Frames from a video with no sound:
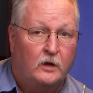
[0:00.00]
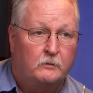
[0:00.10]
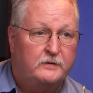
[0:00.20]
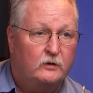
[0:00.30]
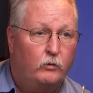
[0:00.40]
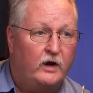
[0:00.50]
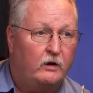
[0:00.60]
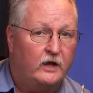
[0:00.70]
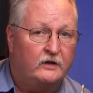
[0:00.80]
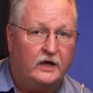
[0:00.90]
Be aware
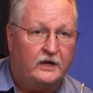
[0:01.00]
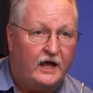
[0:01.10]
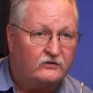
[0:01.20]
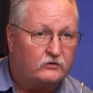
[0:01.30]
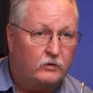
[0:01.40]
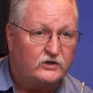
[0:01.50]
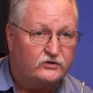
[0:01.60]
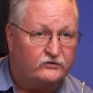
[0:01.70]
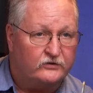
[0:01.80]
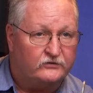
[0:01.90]
and ask
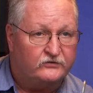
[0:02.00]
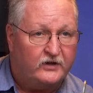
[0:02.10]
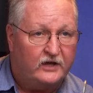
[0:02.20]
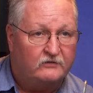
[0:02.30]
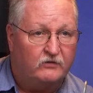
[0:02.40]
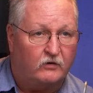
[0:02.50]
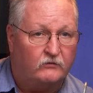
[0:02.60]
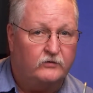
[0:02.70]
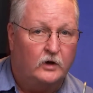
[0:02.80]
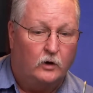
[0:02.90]
questions and stay
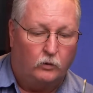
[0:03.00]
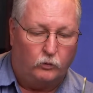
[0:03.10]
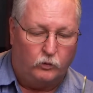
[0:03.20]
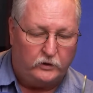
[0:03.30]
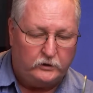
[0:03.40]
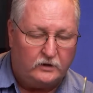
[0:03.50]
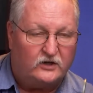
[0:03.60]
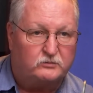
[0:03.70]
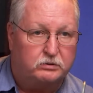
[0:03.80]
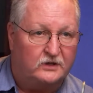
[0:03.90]
involved. What do you
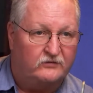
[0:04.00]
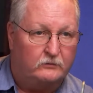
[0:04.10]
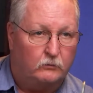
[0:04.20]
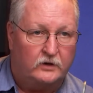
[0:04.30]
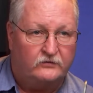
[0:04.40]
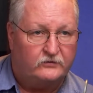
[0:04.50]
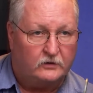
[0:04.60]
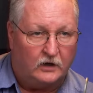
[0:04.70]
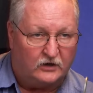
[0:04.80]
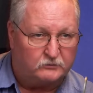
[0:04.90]
guys believe? What is the
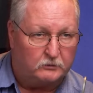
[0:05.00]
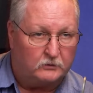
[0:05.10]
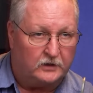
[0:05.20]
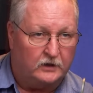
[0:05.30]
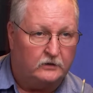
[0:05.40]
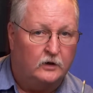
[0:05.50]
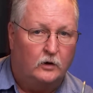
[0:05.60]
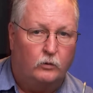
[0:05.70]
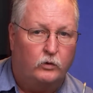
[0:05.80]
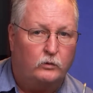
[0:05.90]
gospel? Again,
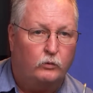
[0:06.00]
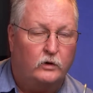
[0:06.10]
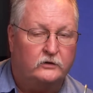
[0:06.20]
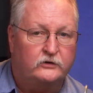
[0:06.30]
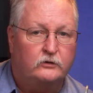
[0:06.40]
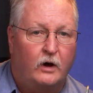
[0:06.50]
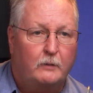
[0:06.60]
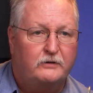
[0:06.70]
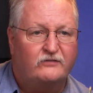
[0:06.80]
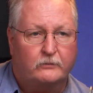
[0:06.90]
what do you
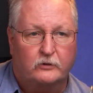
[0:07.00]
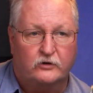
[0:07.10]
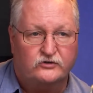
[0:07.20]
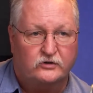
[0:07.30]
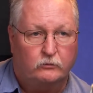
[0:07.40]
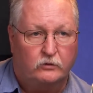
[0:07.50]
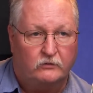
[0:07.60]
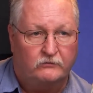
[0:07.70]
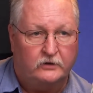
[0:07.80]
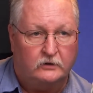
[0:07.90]
operate from a Christian
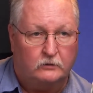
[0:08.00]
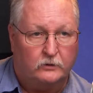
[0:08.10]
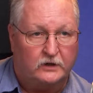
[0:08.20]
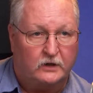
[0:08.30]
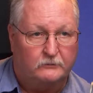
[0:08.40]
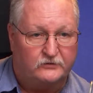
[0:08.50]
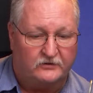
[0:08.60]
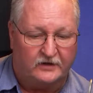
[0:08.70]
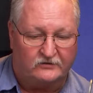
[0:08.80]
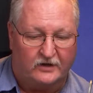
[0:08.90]
worldview when it comes to
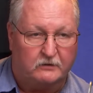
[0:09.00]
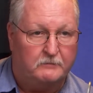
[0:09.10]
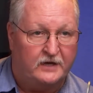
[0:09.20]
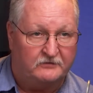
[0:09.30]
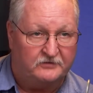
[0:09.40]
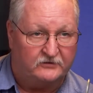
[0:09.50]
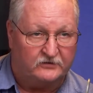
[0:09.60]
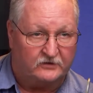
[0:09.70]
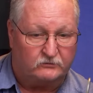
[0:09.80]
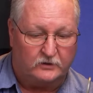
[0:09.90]
things like
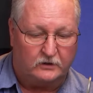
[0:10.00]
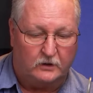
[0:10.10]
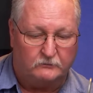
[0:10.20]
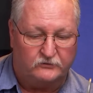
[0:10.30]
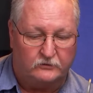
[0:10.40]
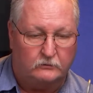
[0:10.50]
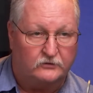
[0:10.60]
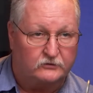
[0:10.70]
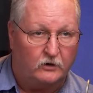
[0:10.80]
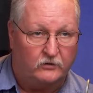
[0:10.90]
metaphysics, when it comes to
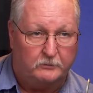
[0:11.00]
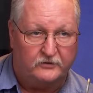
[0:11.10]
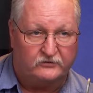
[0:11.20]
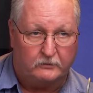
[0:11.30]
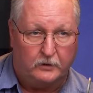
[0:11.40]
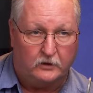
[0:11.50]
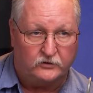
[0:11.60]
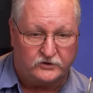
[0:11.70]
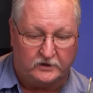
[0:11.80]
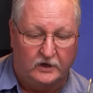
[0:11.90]
what's called
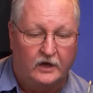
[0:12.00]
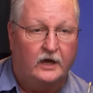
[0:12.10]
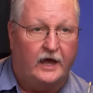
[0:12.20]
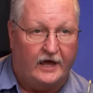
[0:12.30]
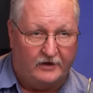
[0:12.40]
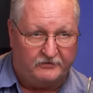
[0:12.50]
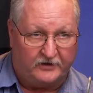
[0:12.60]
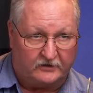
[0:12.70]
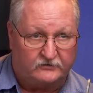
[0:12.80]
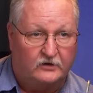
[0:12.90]
epistemology,
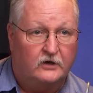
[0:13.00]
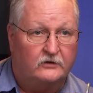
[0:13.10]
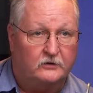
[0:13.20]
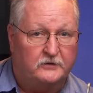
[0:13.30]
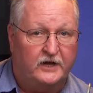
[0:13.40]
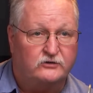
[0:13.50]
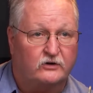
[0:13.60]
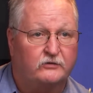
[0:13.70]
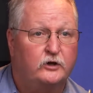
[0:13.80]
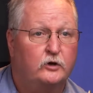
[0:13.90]
ethics, the nature
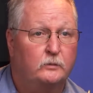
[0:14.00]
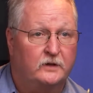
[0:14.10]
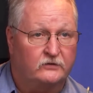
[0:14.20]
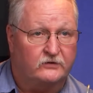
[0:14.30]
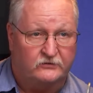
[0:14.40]
of humans and